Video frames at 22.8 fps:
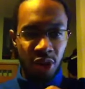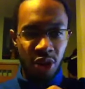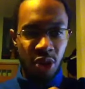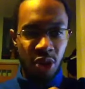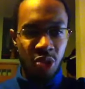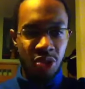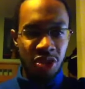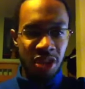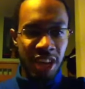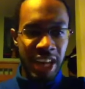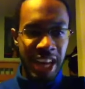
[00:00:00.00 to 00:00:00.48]
The
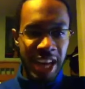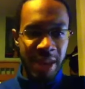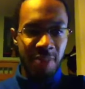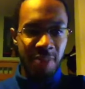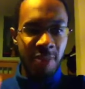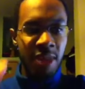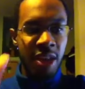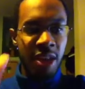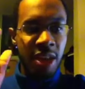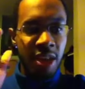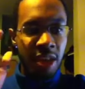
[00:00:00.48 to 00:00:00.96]
newest
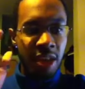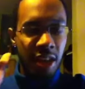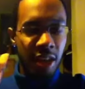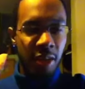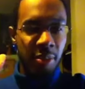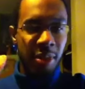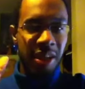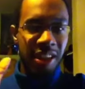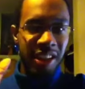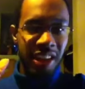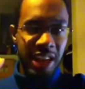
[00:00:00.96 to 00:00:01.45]
game
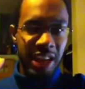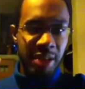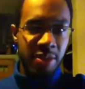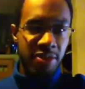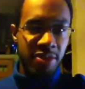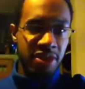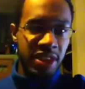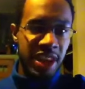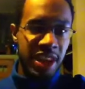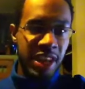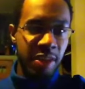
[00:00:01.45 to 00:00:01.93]
uh, by the name
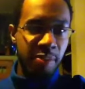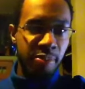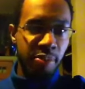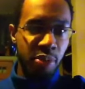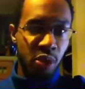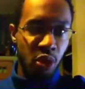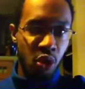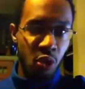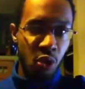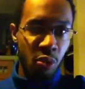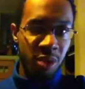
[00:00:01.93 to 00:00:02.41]
of Sonic
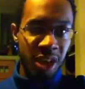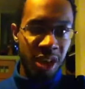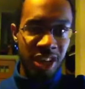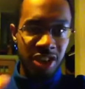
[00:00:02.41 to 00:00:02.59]
Boom.